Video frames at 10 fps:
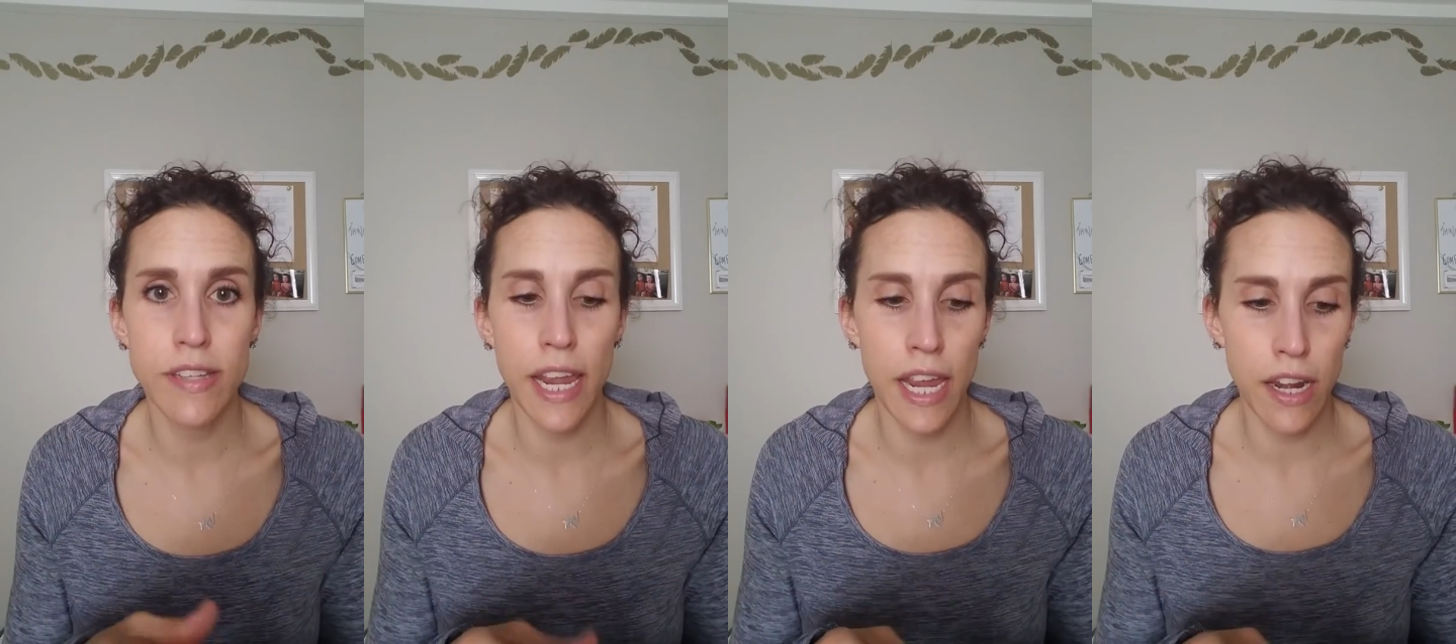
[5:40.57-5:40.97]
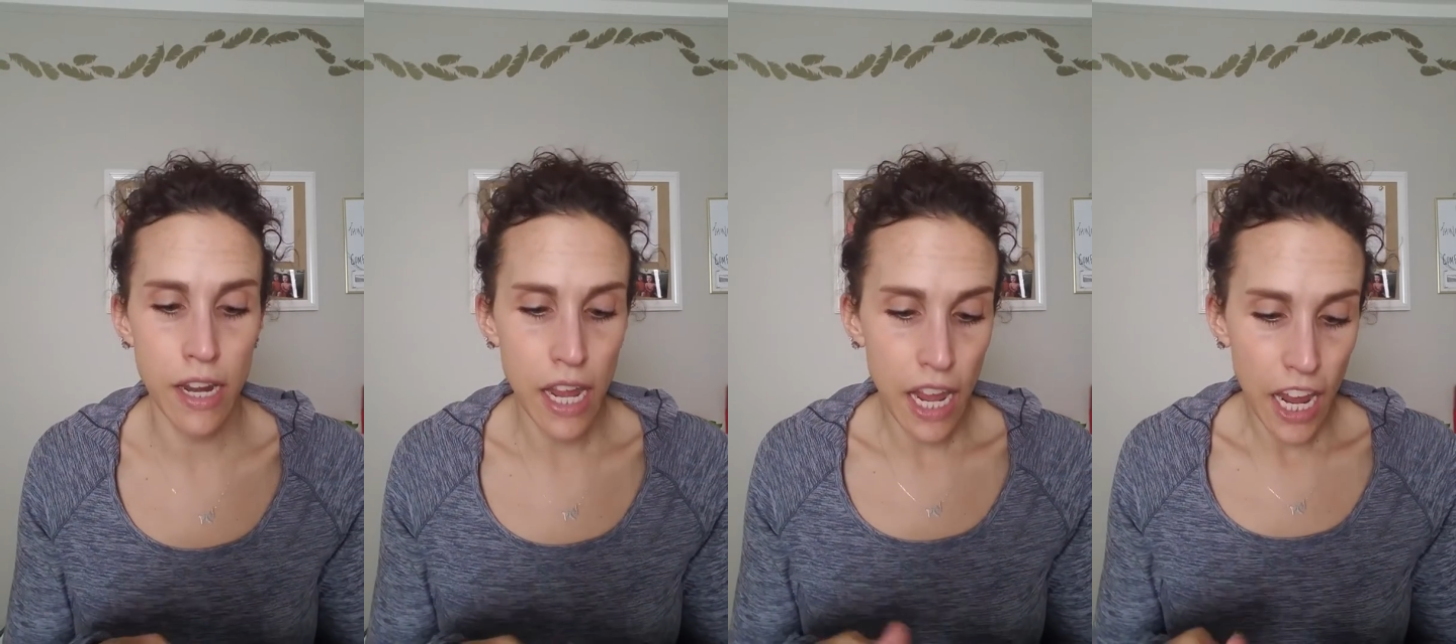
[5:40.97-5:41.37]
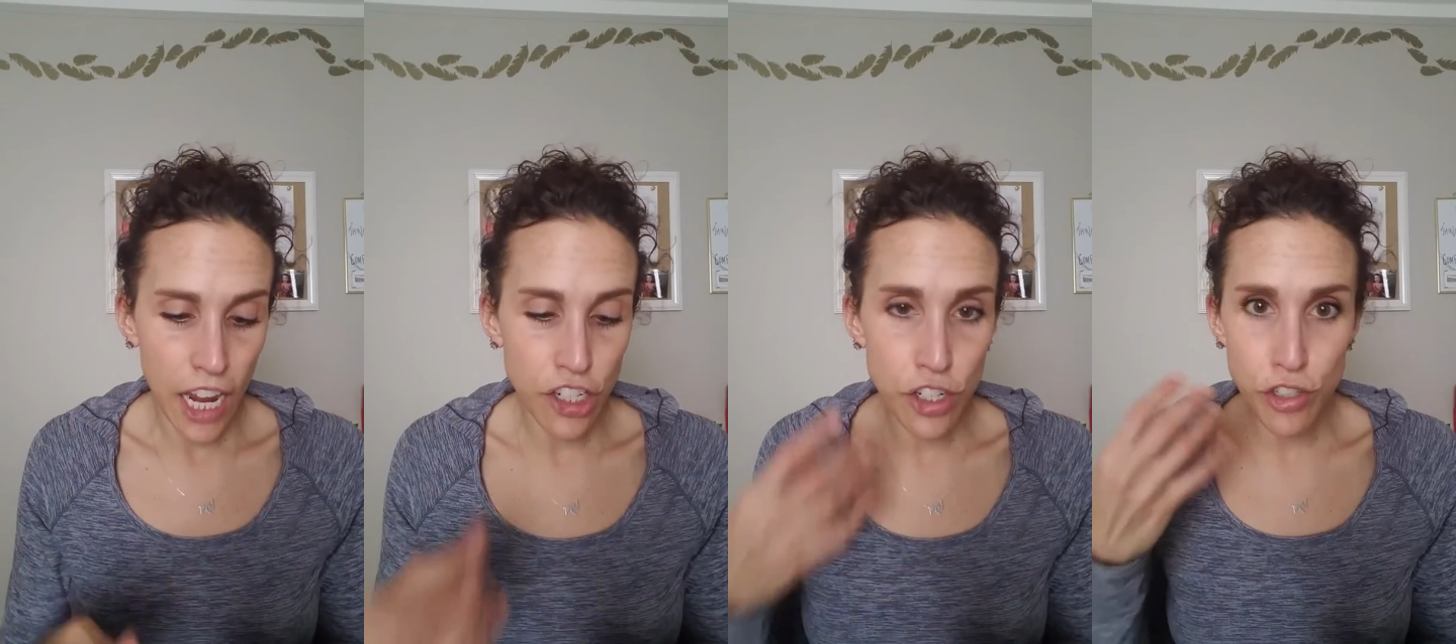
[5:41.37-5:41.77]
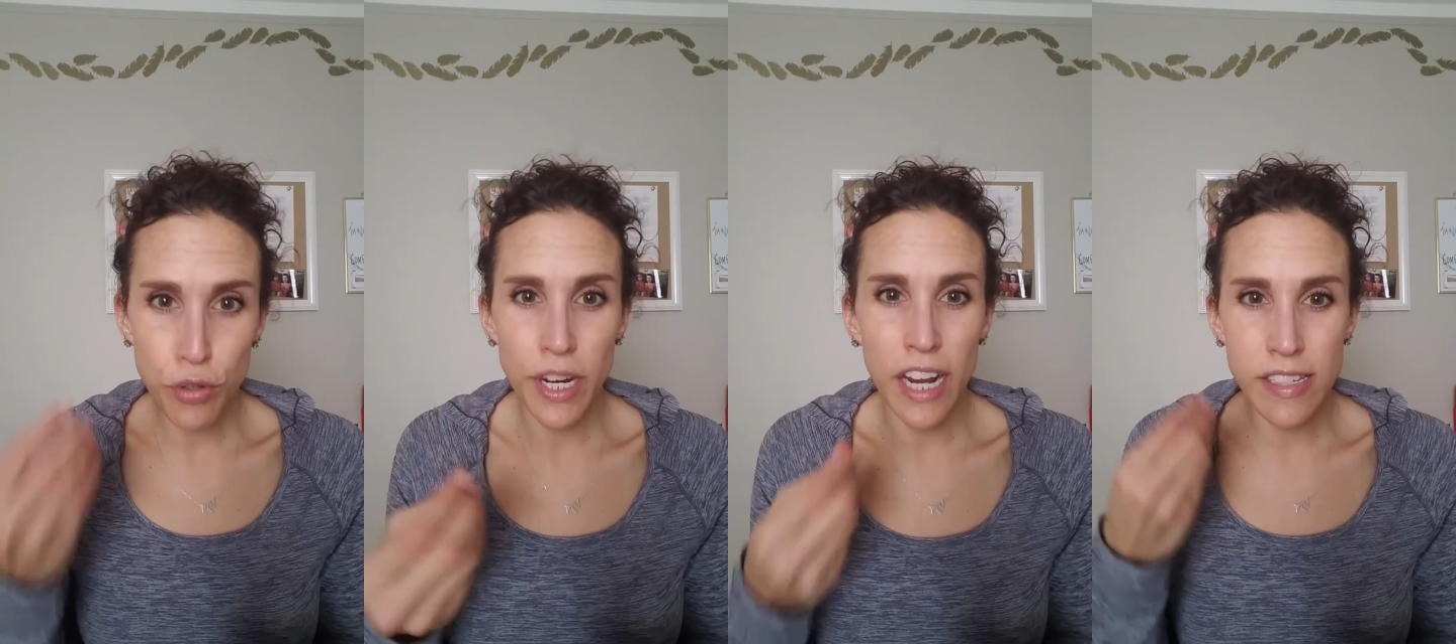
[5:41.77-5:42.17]
And it just
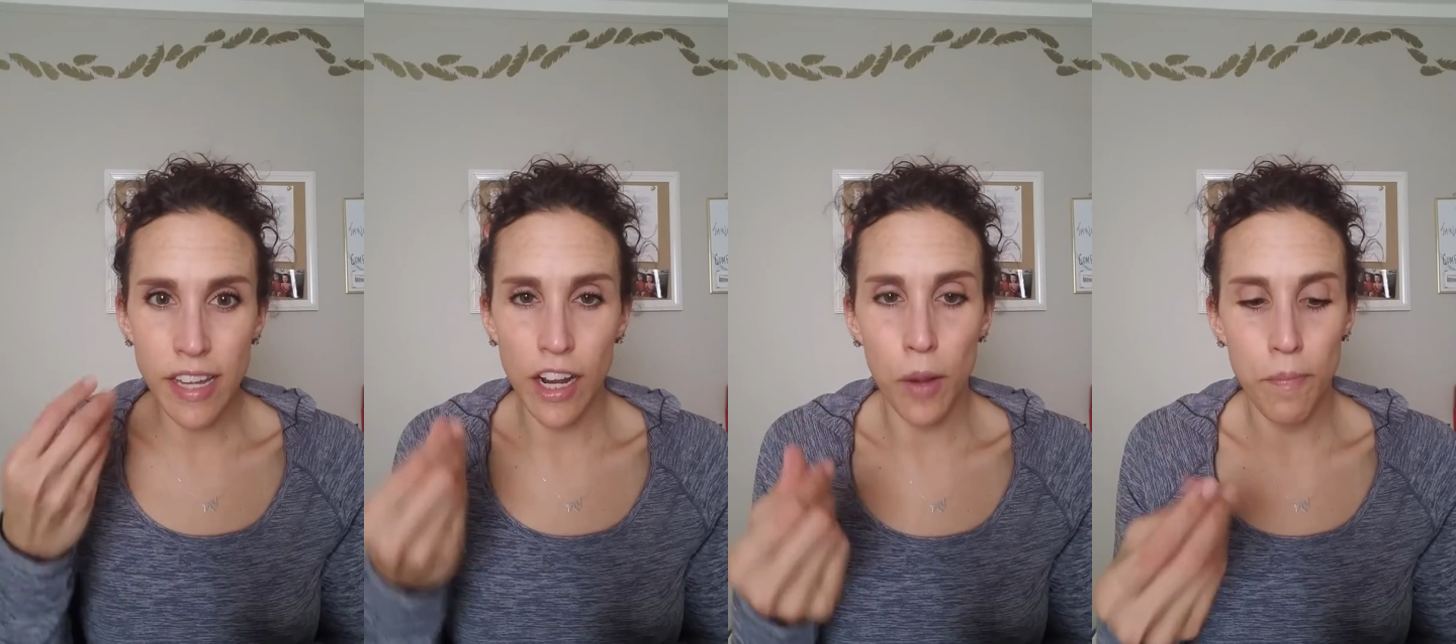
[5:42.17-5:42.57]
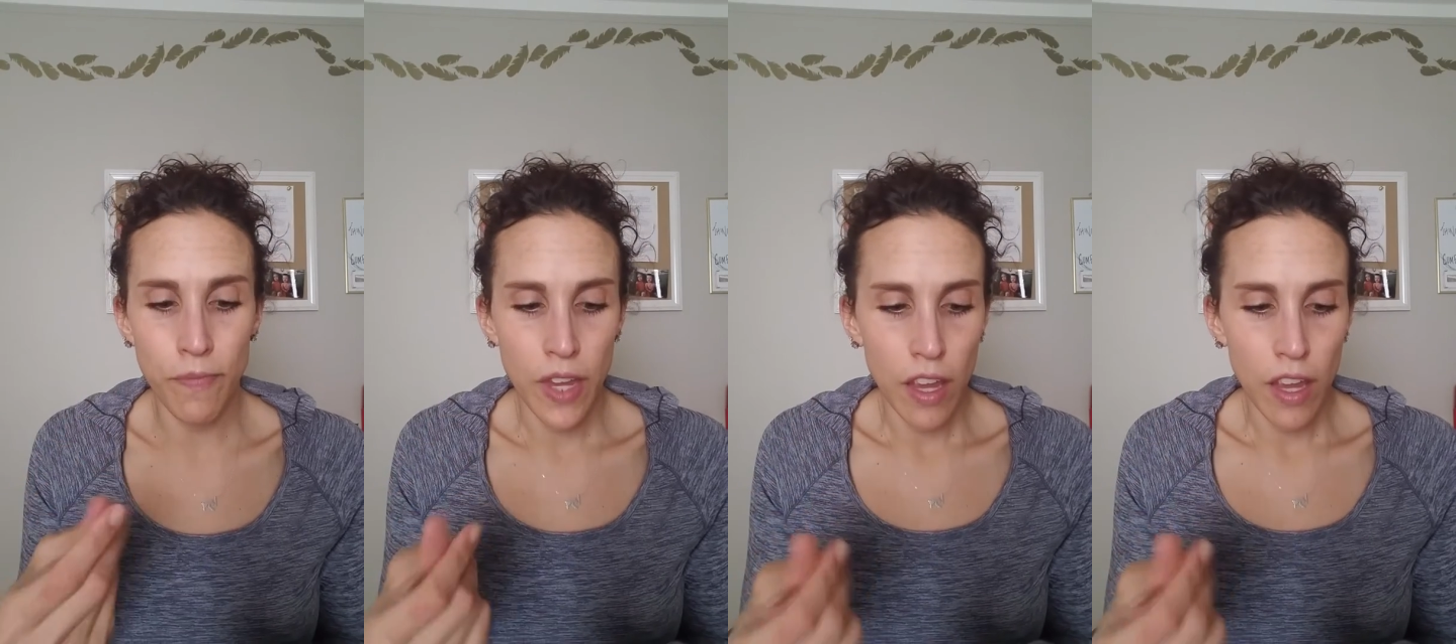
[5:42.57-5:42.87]
creates like a